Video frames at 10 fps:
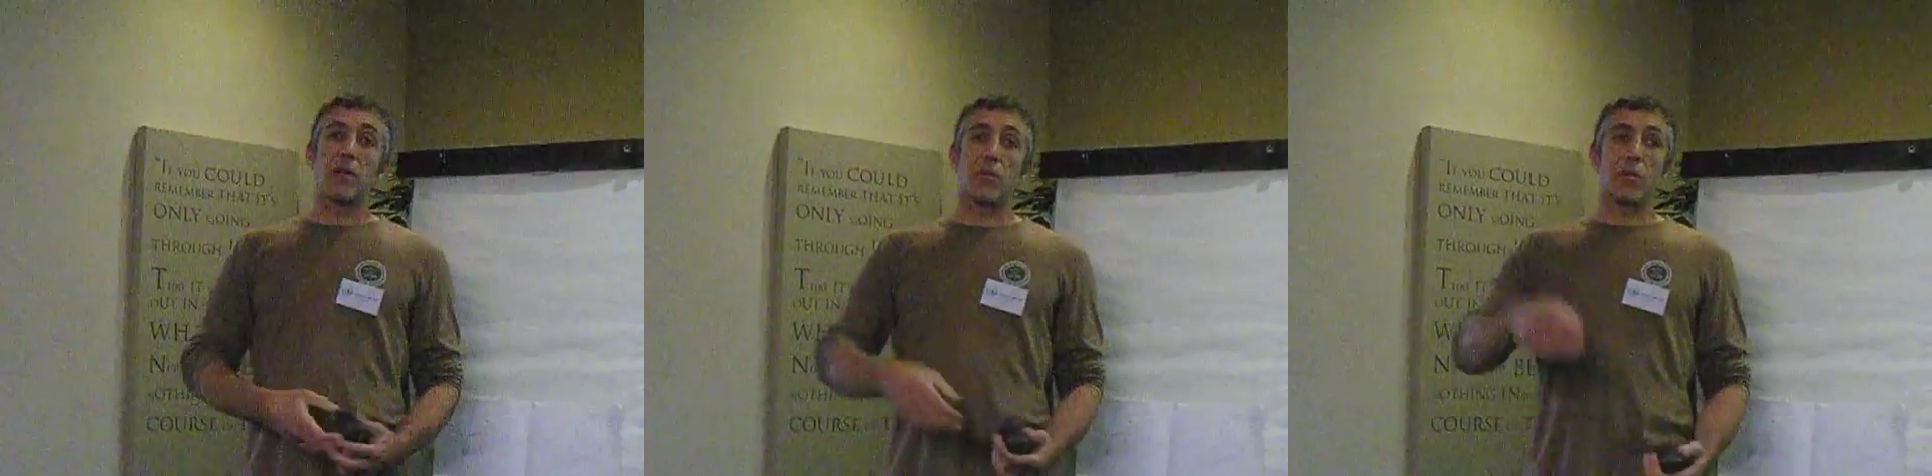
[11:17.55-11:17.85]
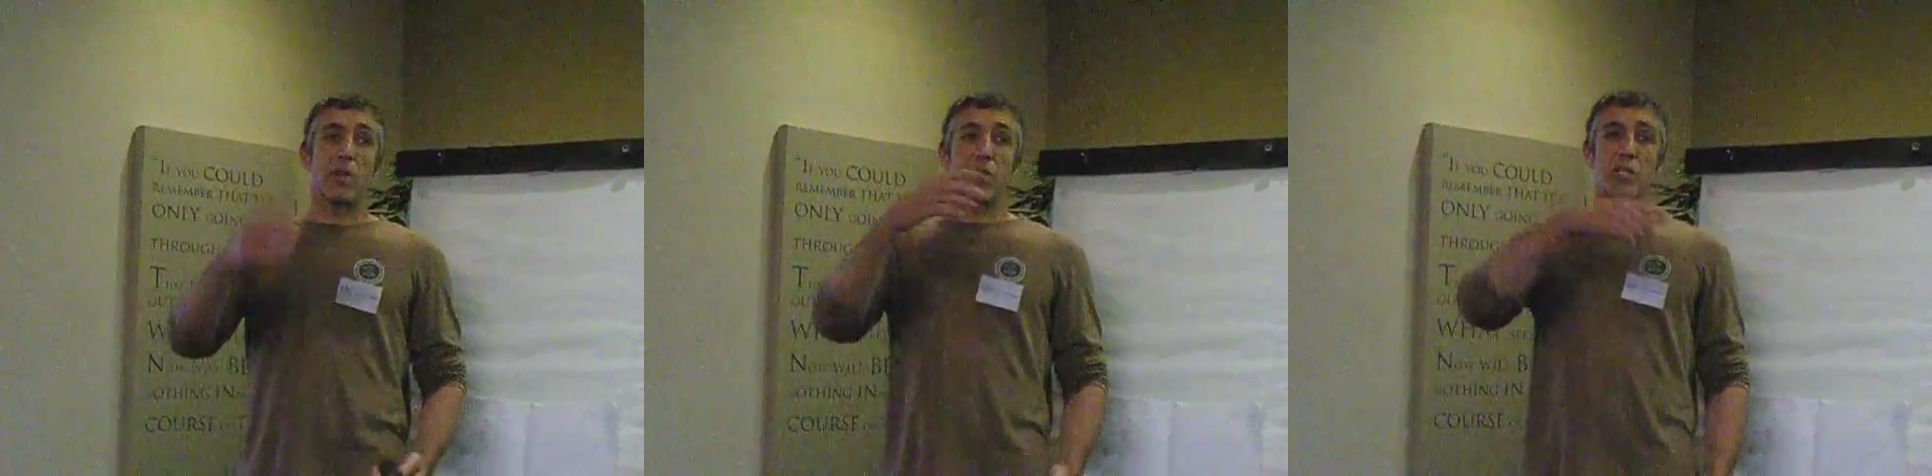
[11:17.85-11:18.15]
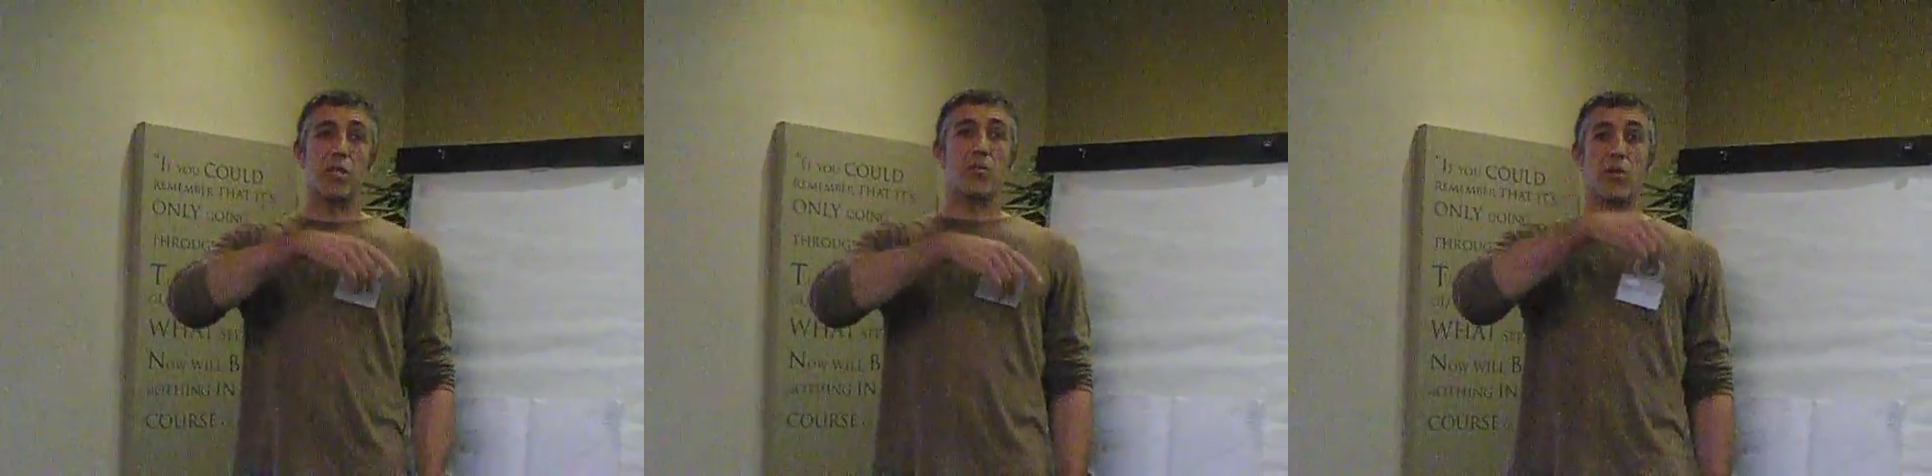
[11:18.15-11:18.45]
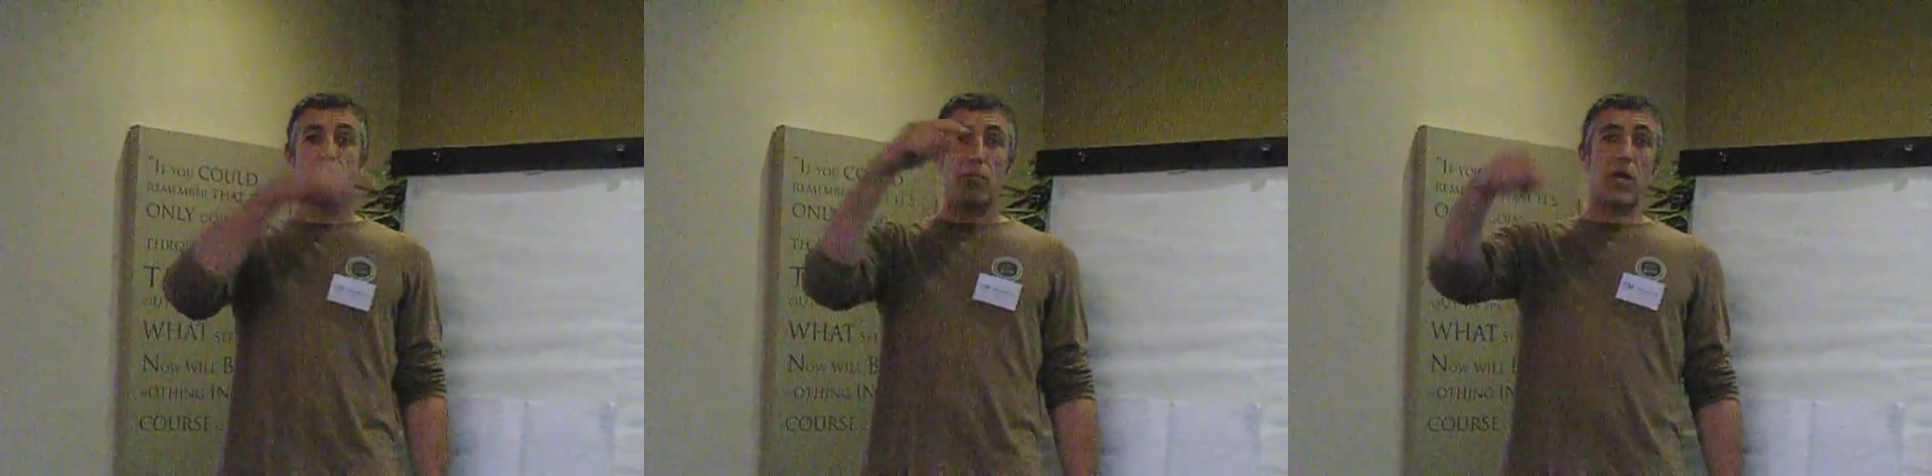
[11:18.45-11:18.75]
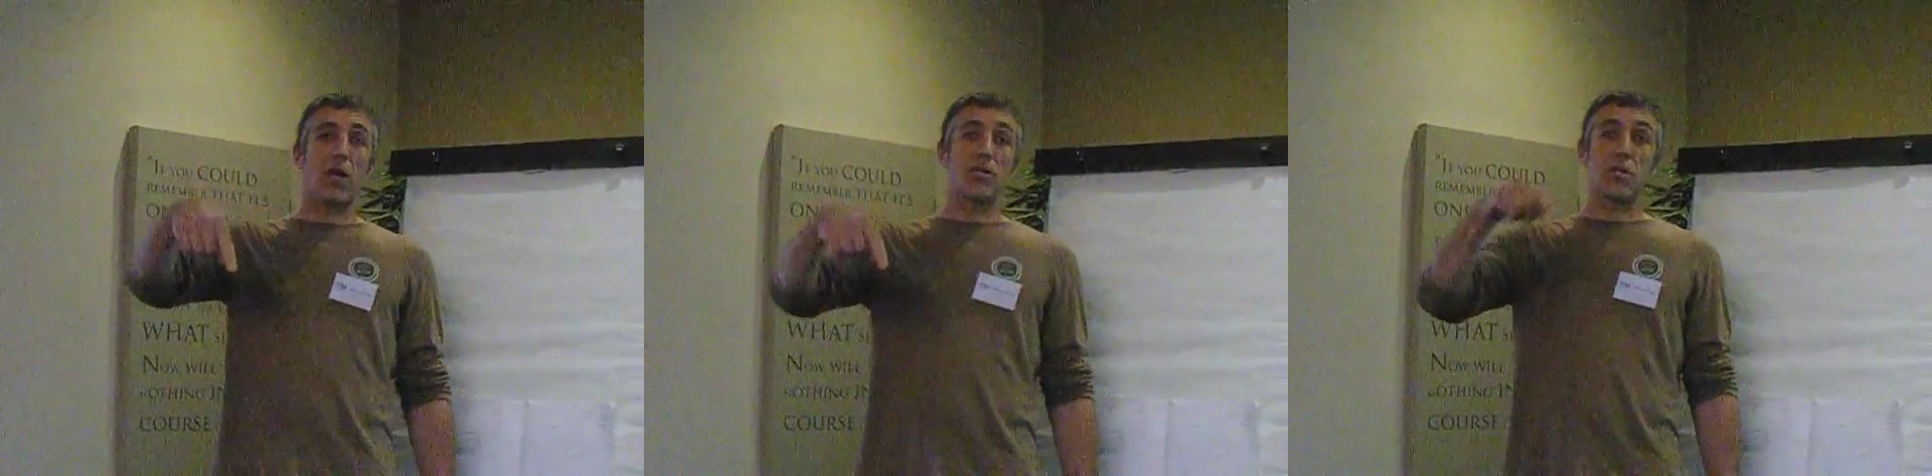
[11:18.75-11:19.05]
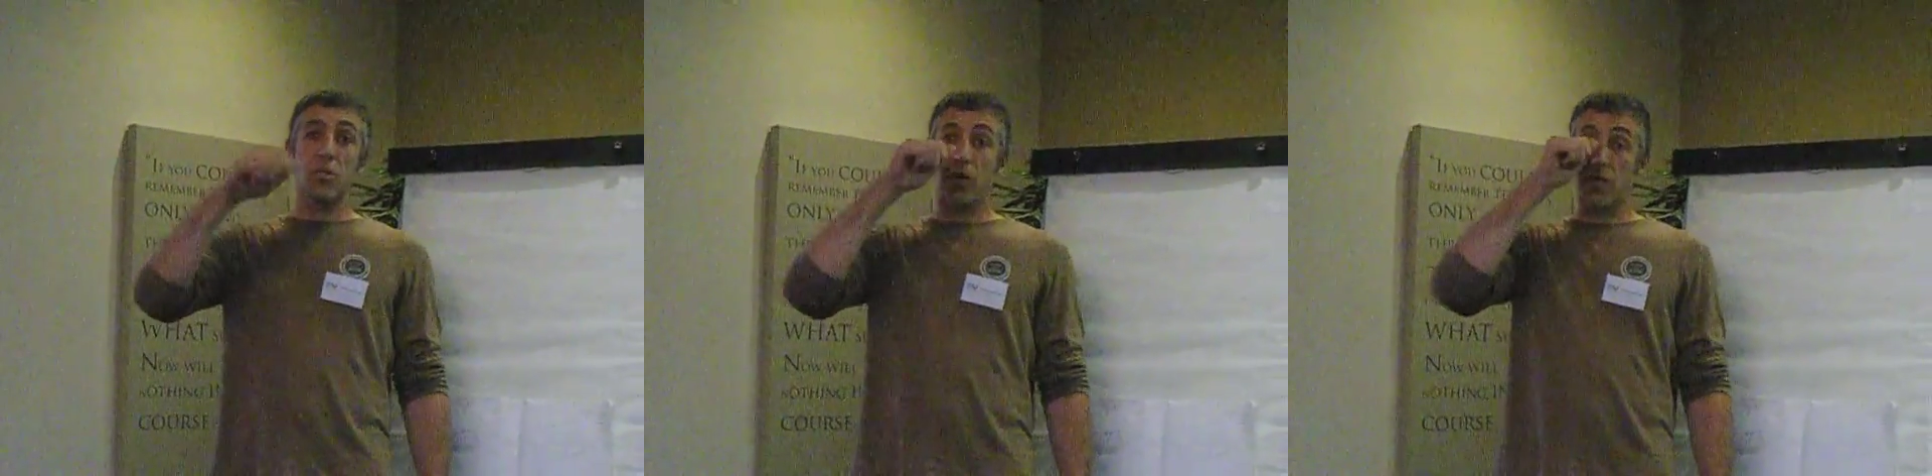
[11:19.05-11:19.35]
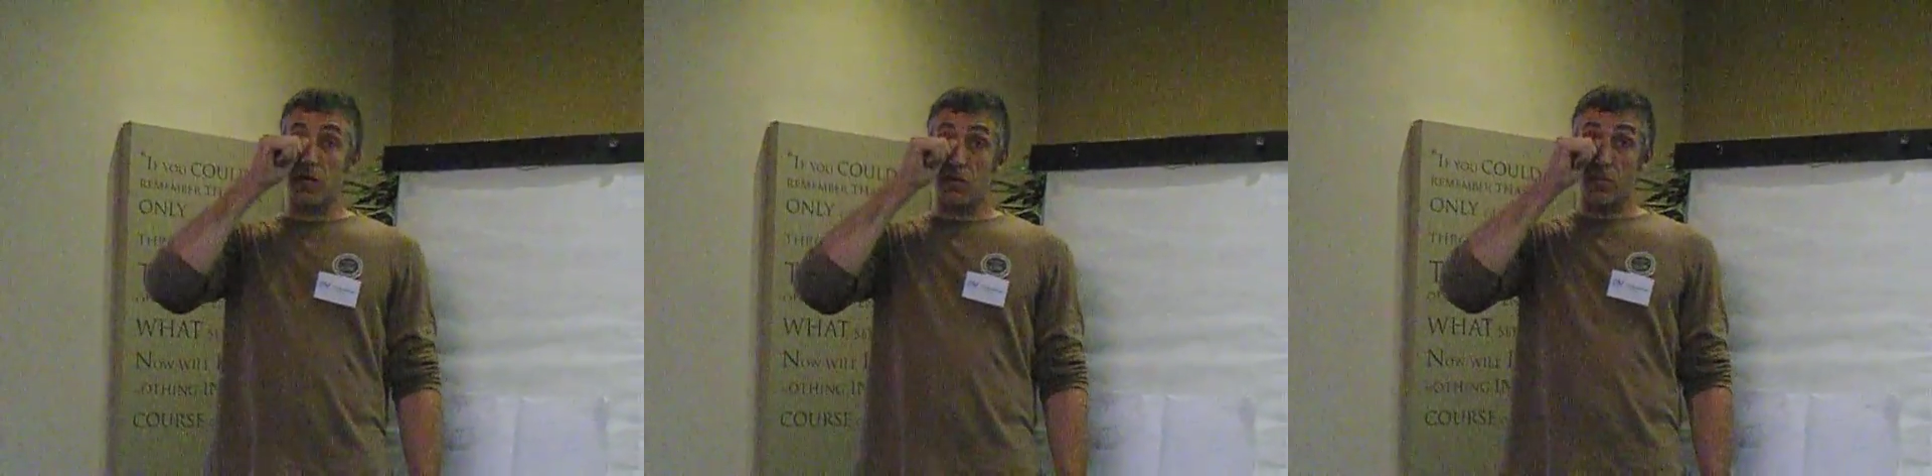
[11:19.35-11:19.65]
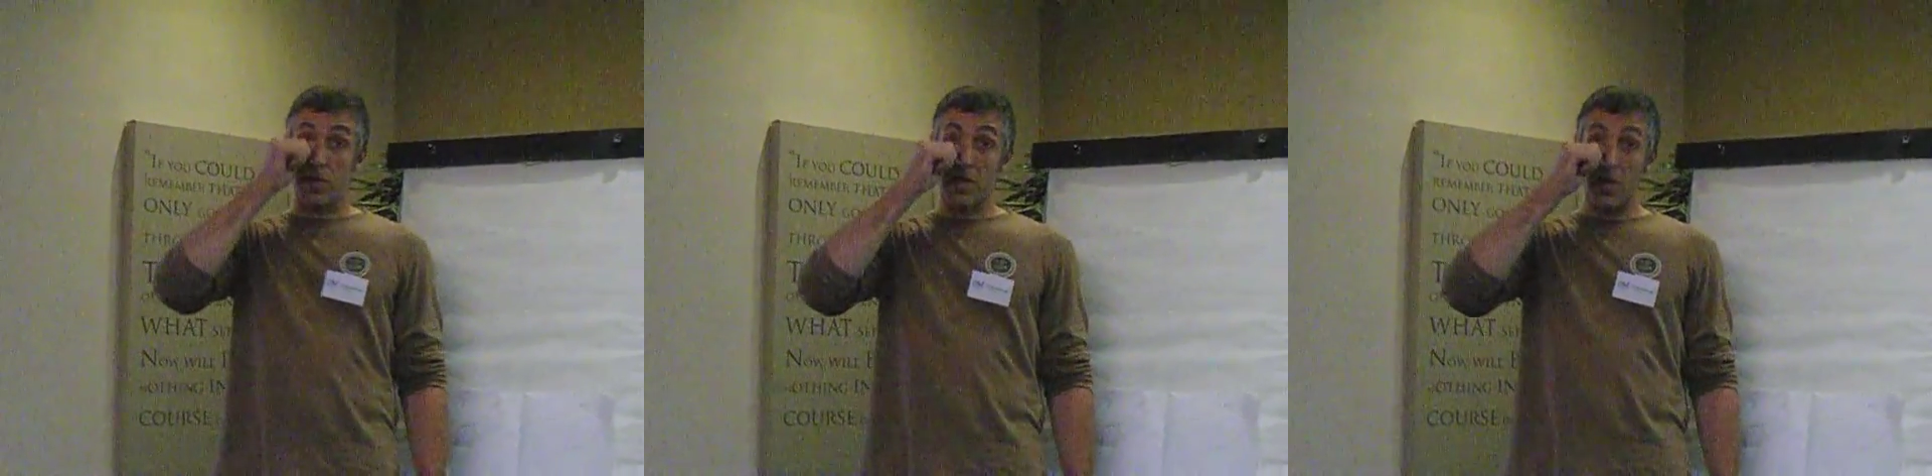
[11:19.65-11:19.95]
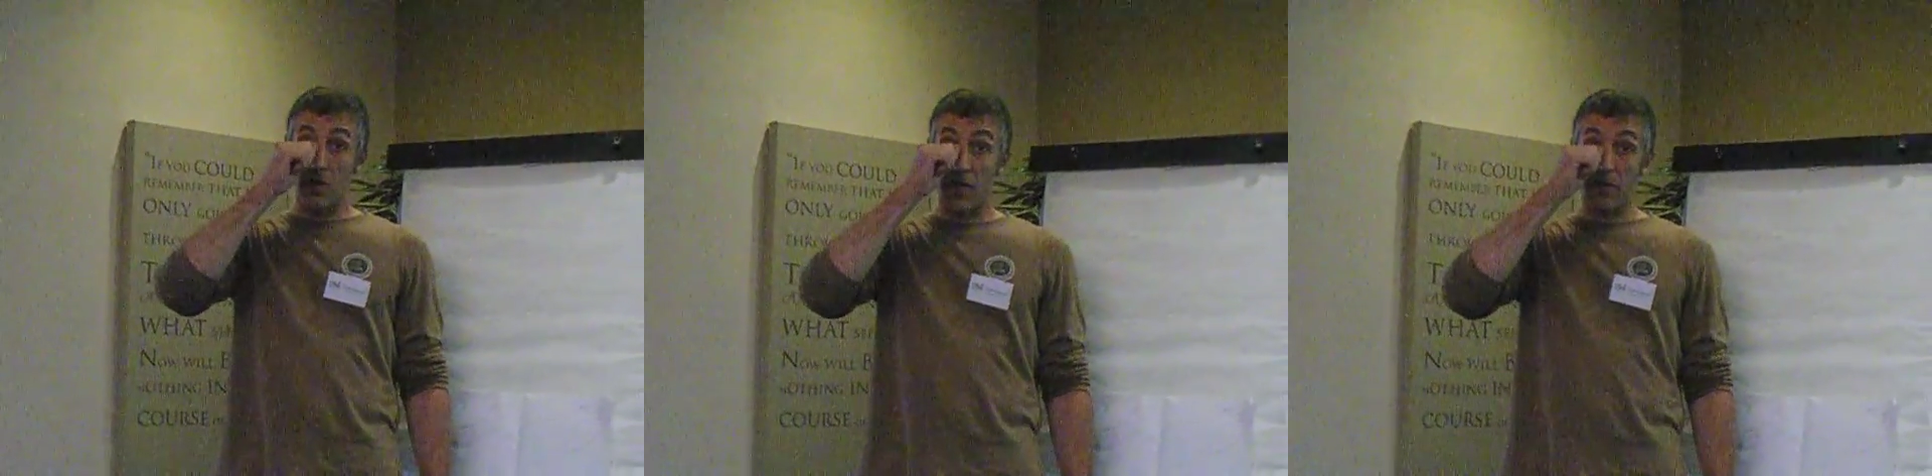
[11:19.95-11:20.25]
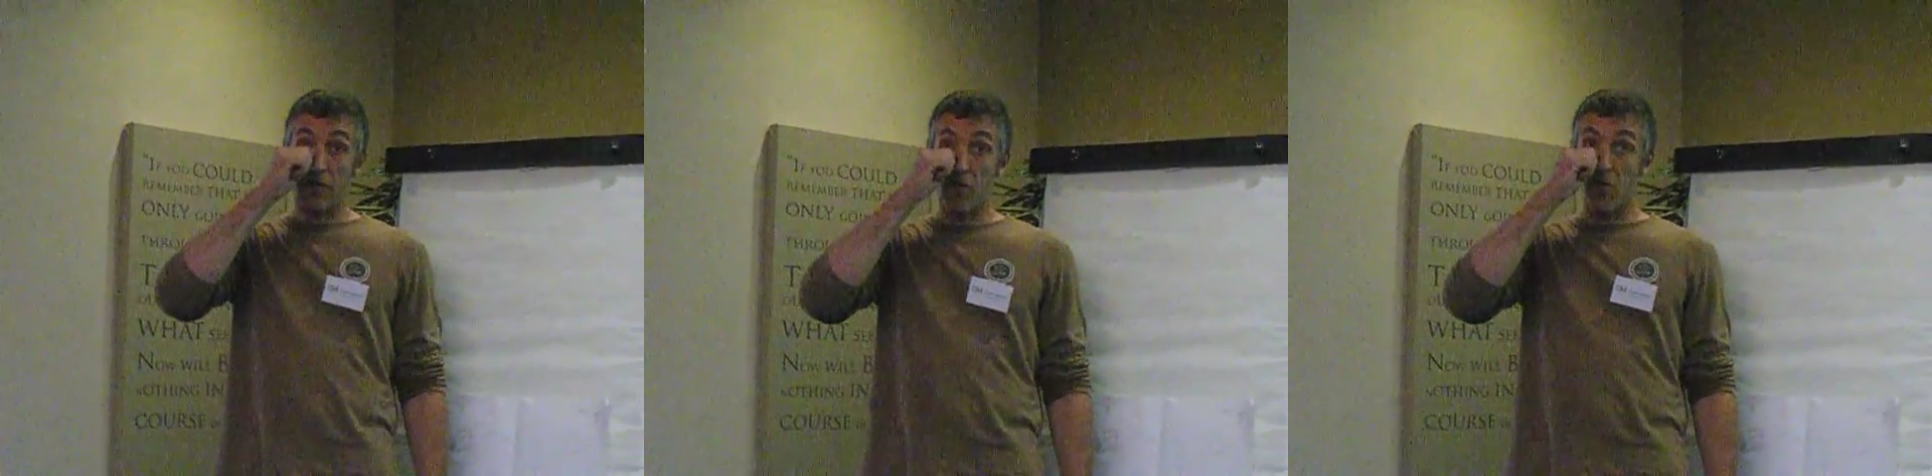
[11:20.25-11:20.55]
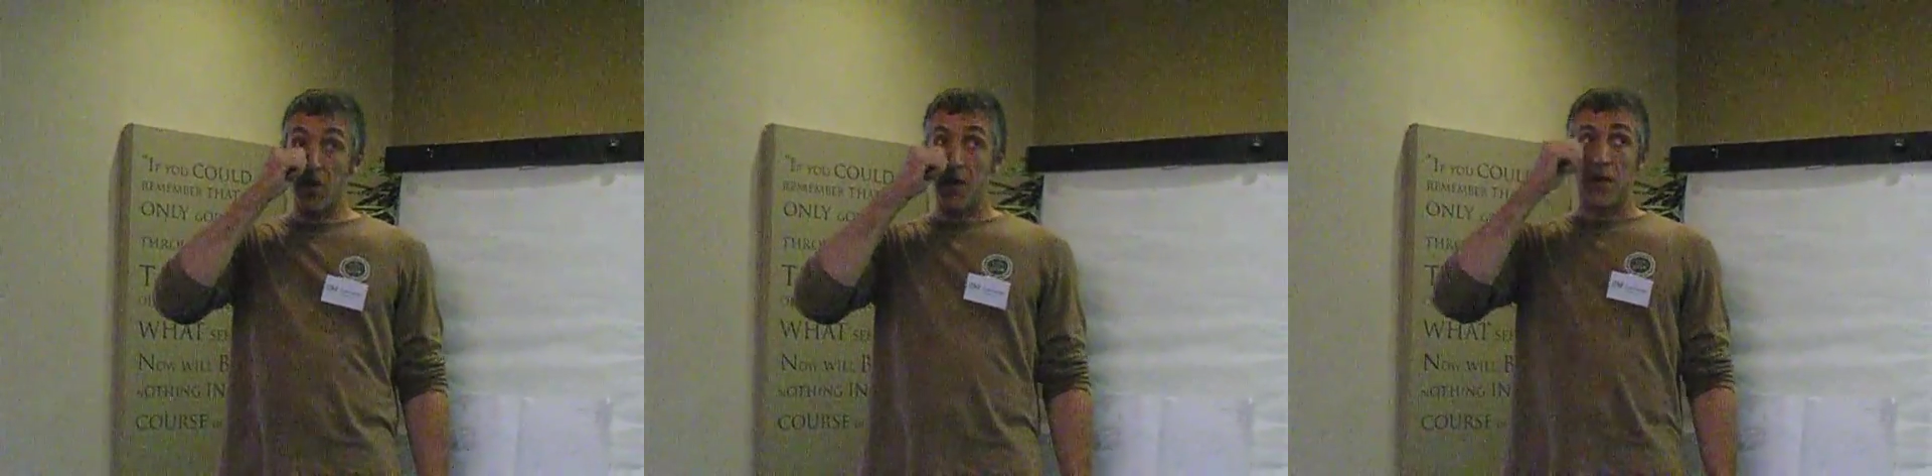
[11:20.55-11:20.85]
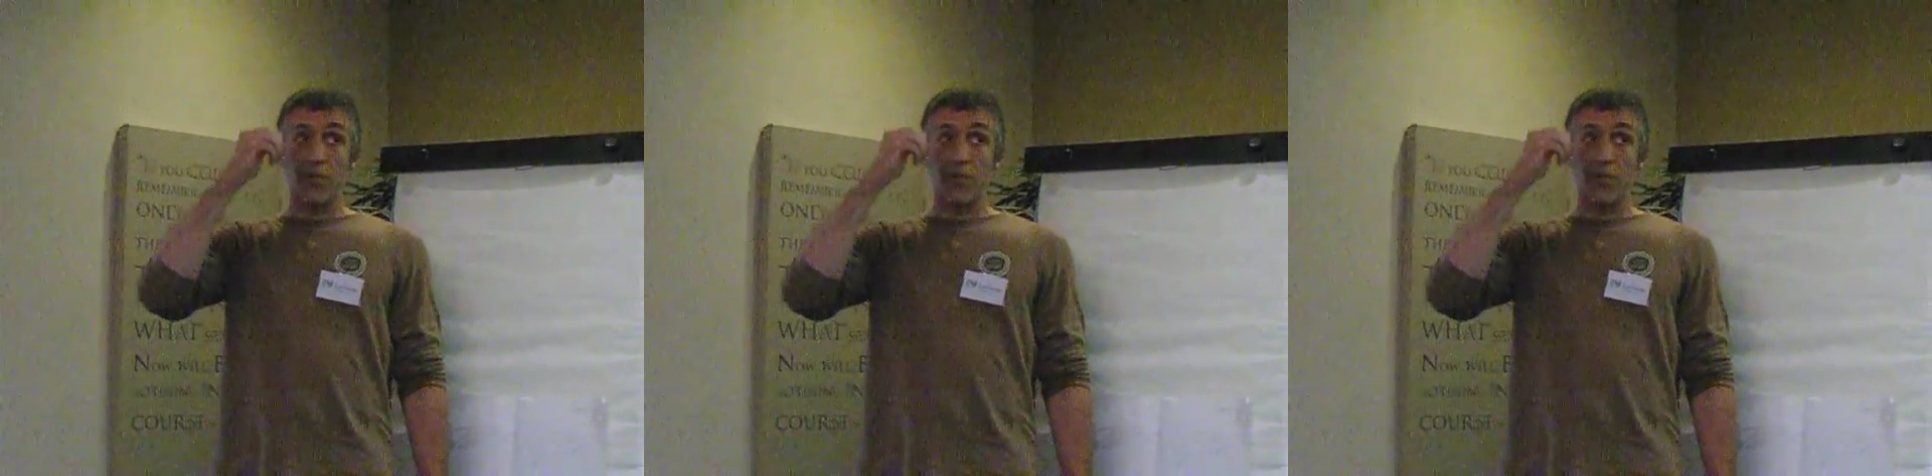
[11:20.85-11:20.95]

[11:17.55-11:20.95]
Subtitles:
That one might be cheaper, it might be closer to what they're looking for.